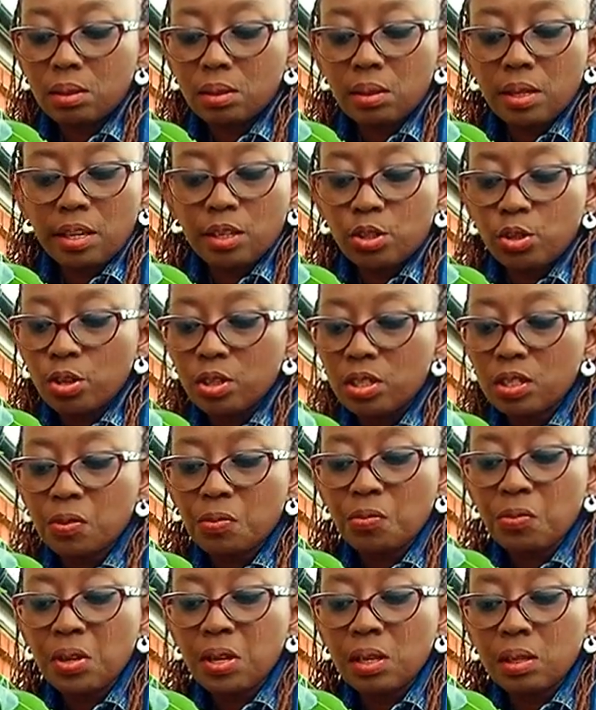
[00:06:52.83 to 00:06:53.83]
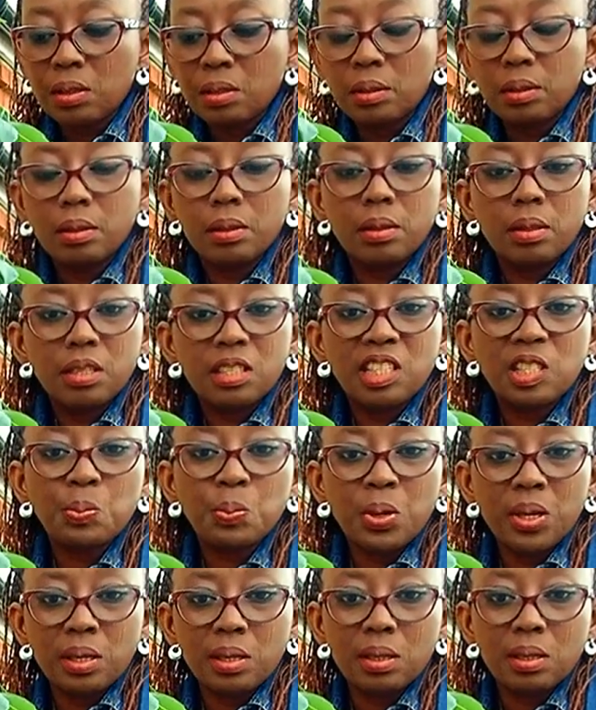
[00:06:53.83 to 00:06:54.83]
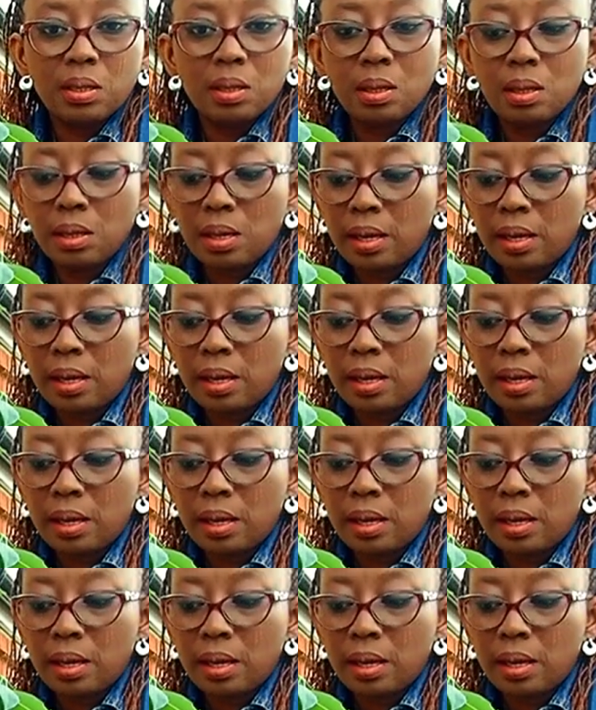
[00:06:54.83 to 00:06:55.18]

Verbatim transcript: then just fill the space.